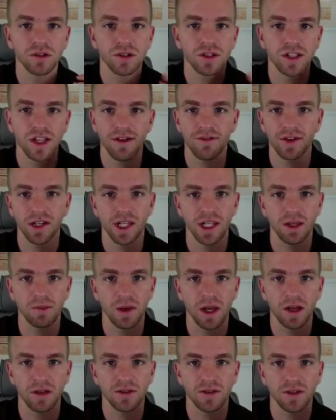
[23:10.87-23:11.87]
7
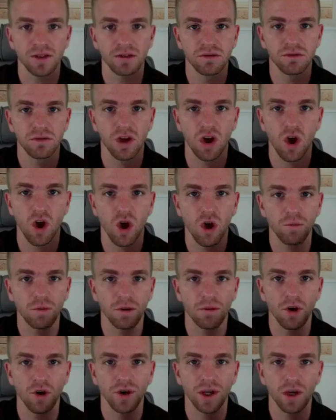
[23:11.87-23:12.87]
emails, all
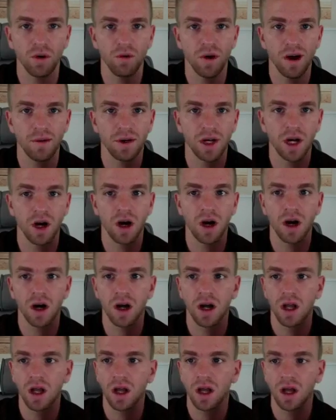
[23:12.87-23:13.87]
promoting a webinar,